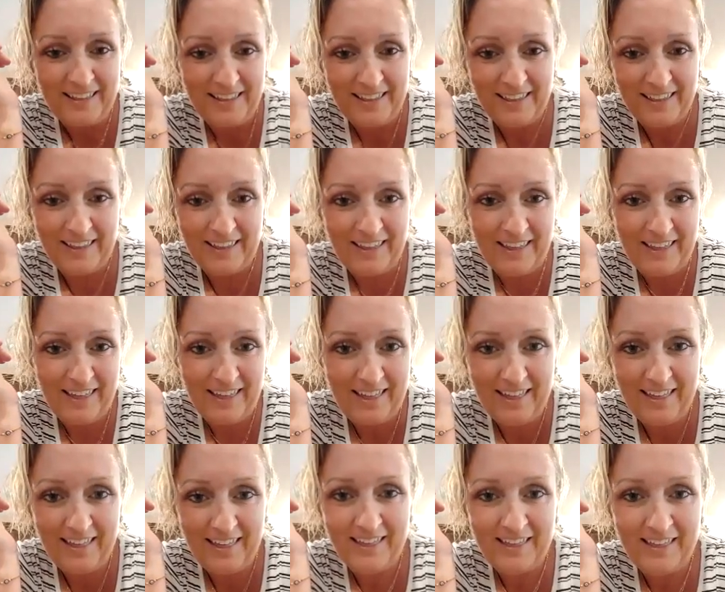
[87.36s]
Yeah,
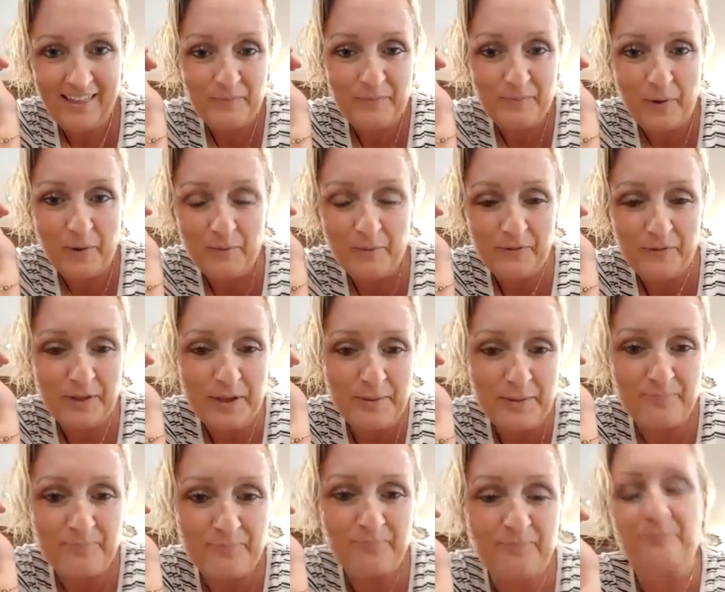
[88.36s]
hopefully.
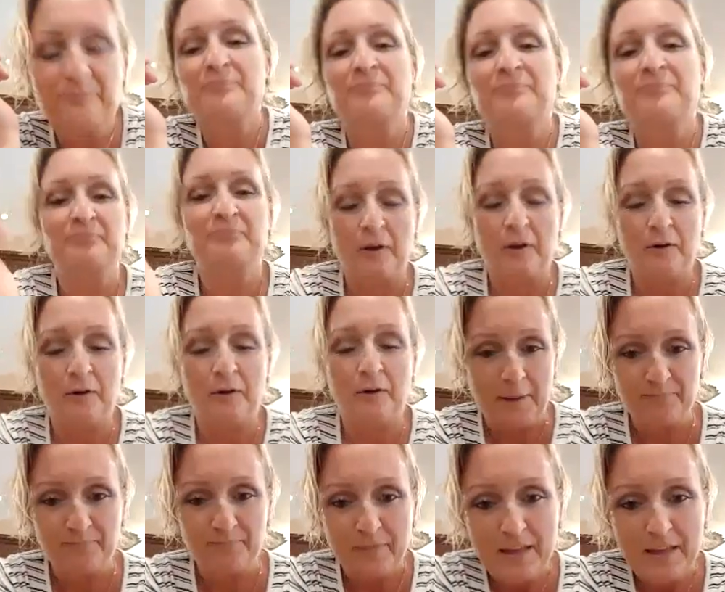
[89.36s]

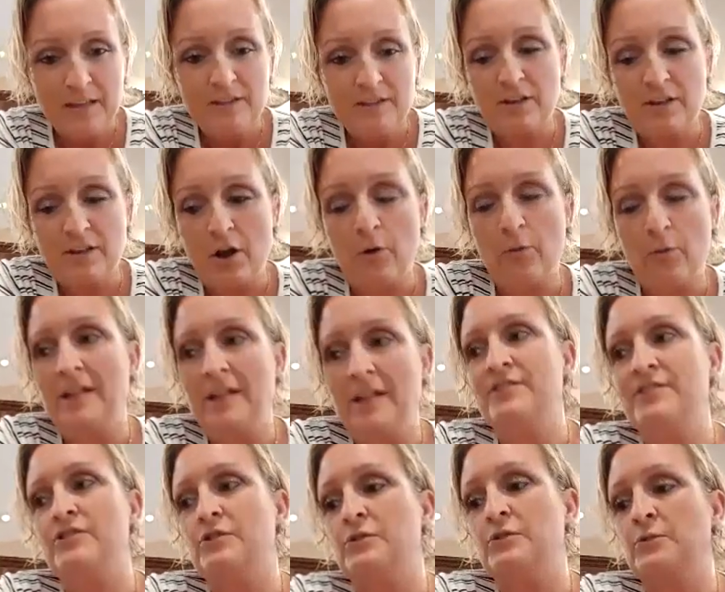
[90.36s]
Okay, so
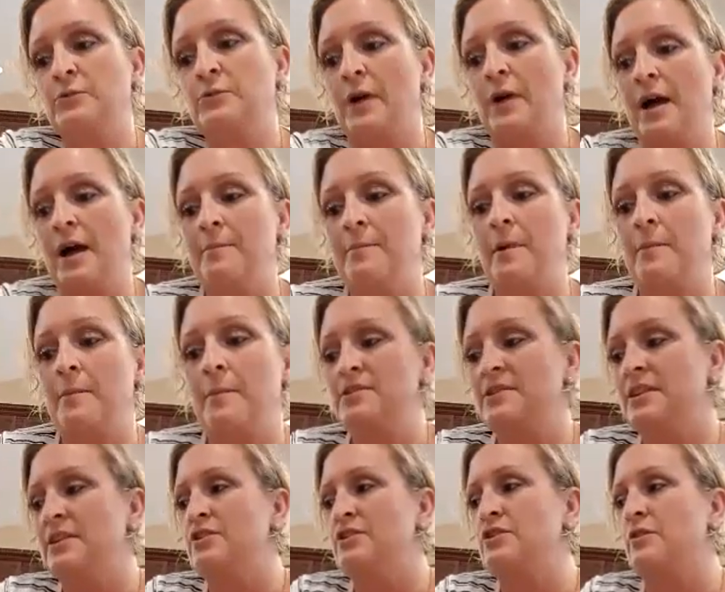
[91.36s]
let's do, I'm just
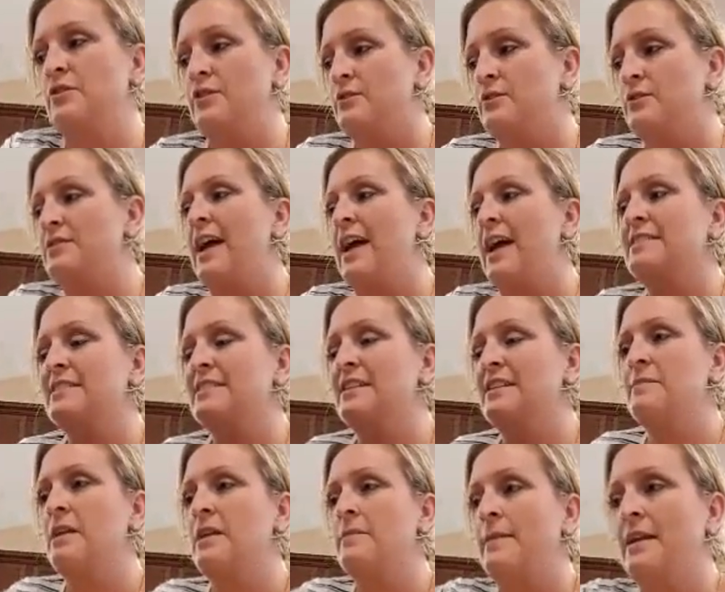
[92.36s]
going to do a few tasks, and I'm
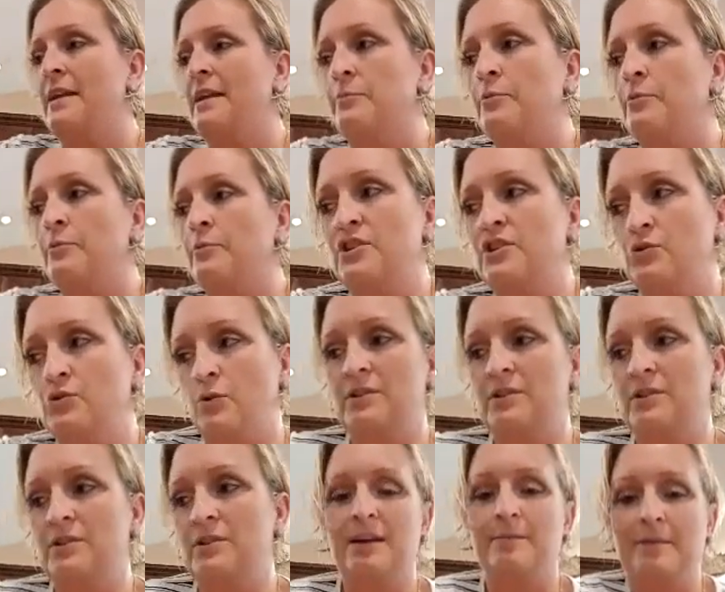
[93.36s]
going to make it pretty short
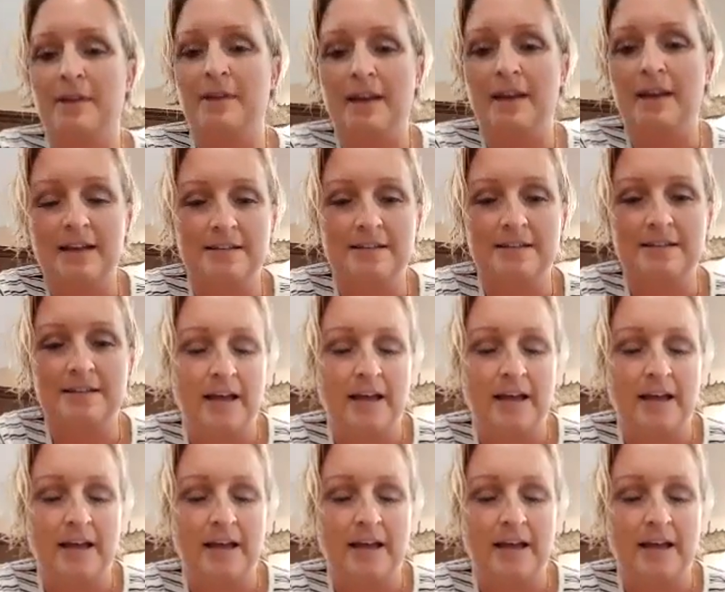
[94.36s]
today because,